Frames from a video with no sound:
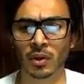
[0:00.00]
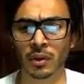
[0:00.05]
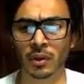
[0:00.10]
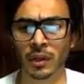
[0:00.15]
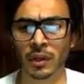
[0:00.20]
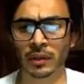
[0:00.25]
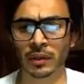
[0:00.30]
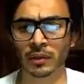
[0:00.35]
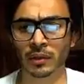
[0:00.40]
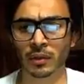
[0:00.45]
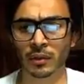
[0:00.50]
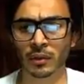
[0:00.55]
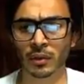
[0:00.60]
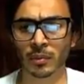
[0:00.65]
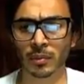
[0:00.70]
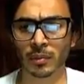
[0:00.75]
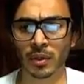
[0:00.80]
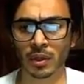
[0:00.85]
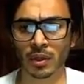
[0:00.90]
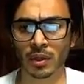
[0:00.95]
That's going
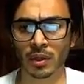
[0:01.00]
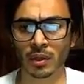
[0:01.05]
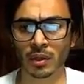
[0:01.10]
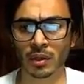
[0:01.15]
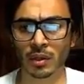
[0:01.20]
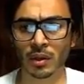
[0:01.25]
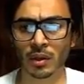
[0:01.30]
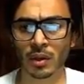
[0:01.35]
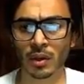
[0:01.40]
to be